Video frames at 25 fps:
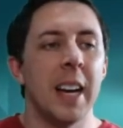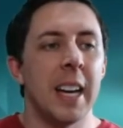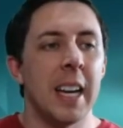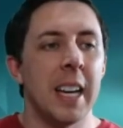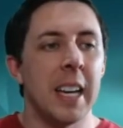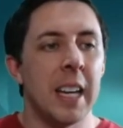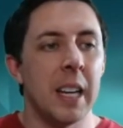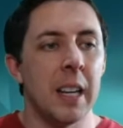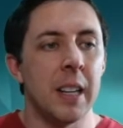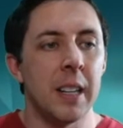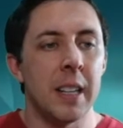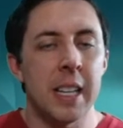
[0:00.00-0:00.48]

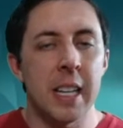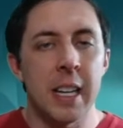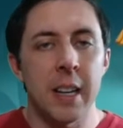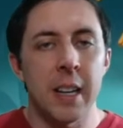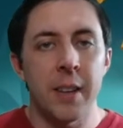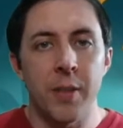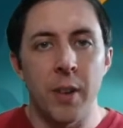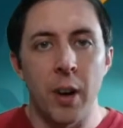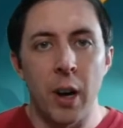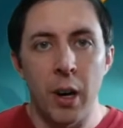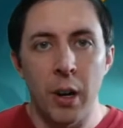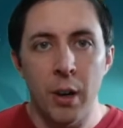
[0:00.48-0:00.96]
And
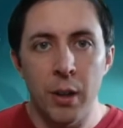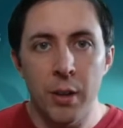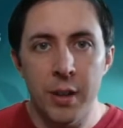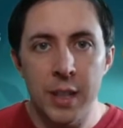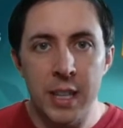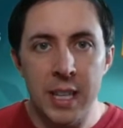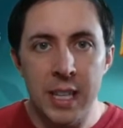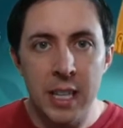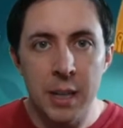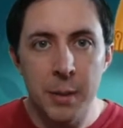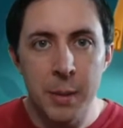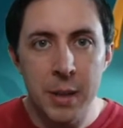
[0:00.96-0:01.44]
if all
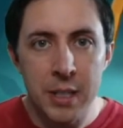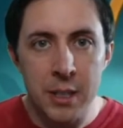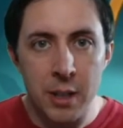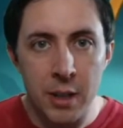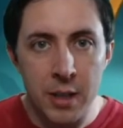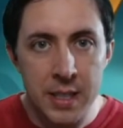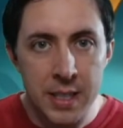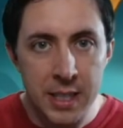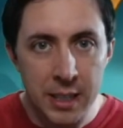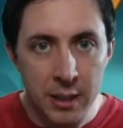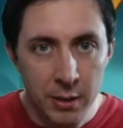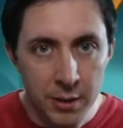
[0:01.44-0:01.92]
the enemies are
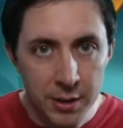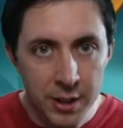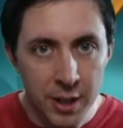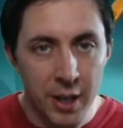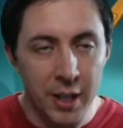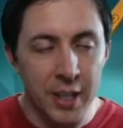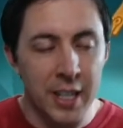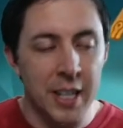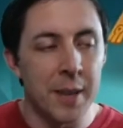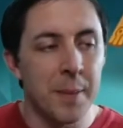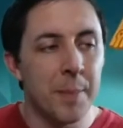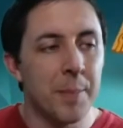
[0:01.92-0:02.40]
single
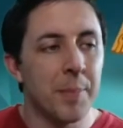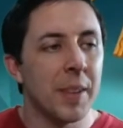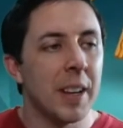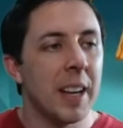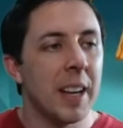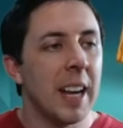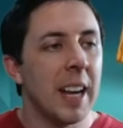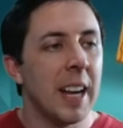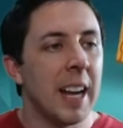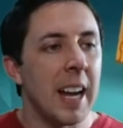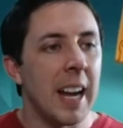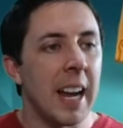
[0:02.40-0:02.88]
target,
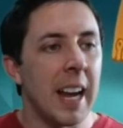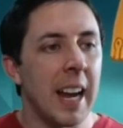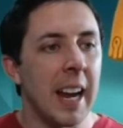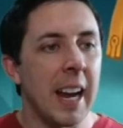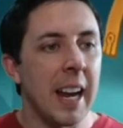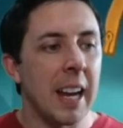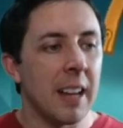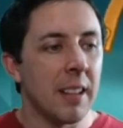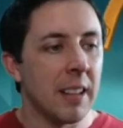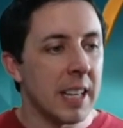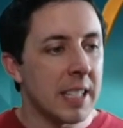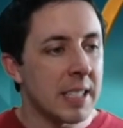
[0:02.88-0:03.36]

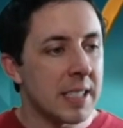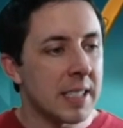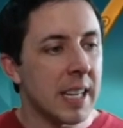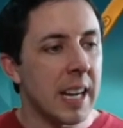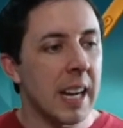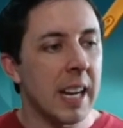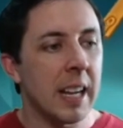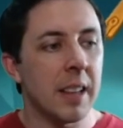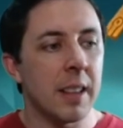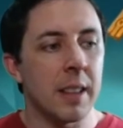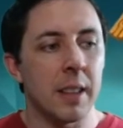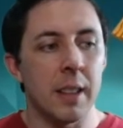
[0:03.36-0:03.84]
and let's
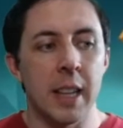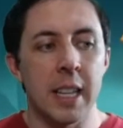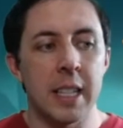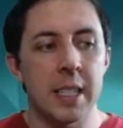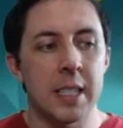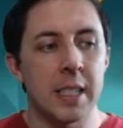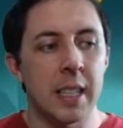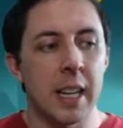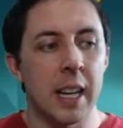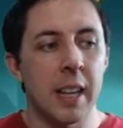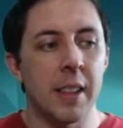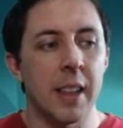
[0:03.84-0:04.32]
say
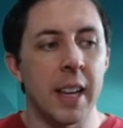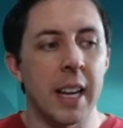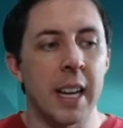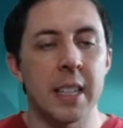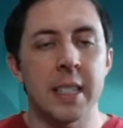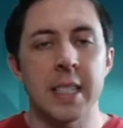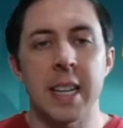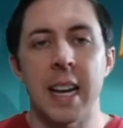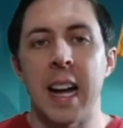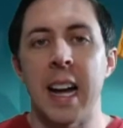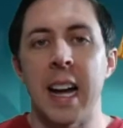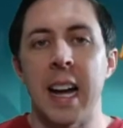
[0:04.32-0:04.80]
they
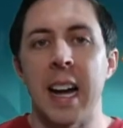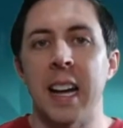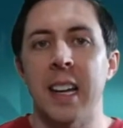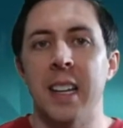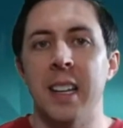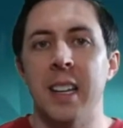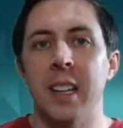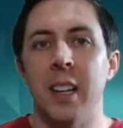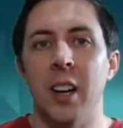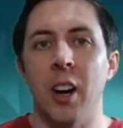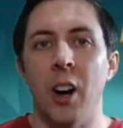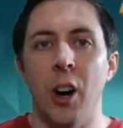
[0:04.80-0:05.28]

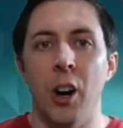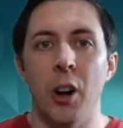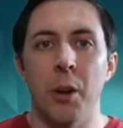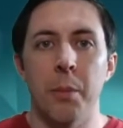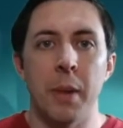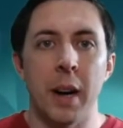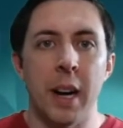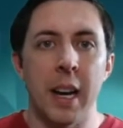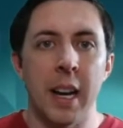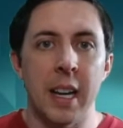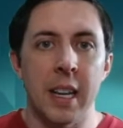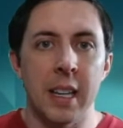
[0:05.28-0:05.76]
attack all
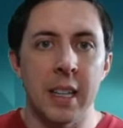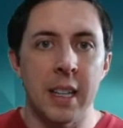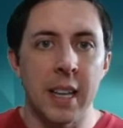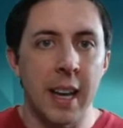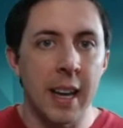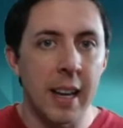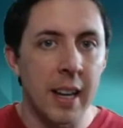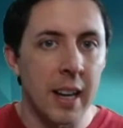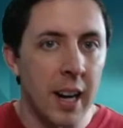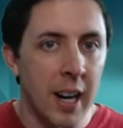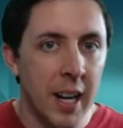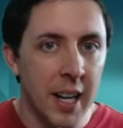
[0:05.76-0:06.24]
my
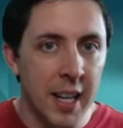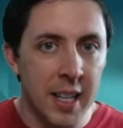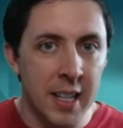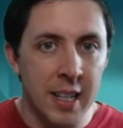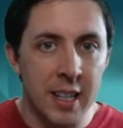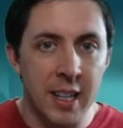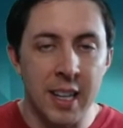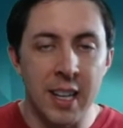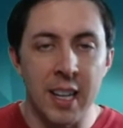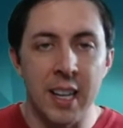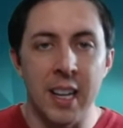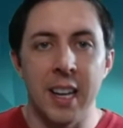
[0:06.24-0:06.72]

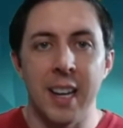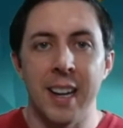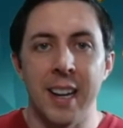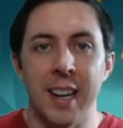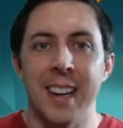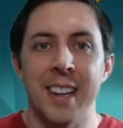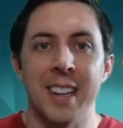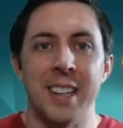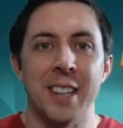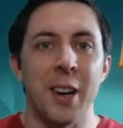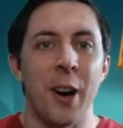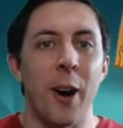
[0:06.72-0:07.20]
chaotic
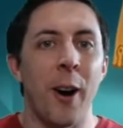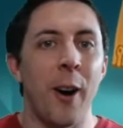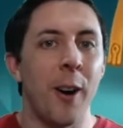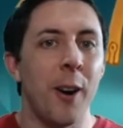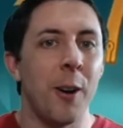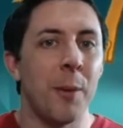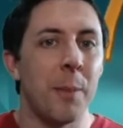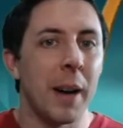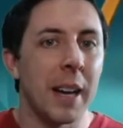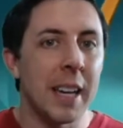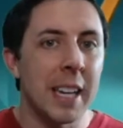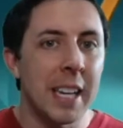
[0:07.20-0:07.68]
and
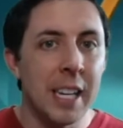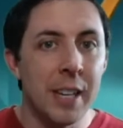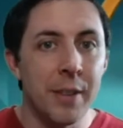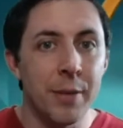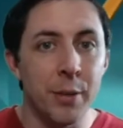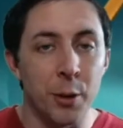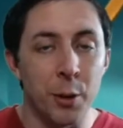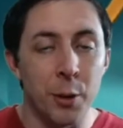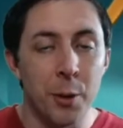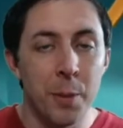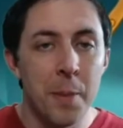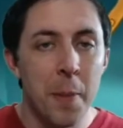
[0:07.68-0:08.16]
all my
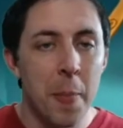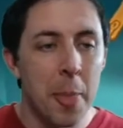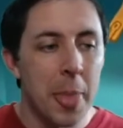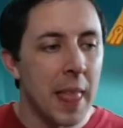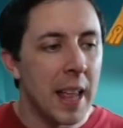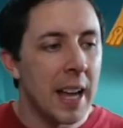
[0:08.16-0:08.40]
evil,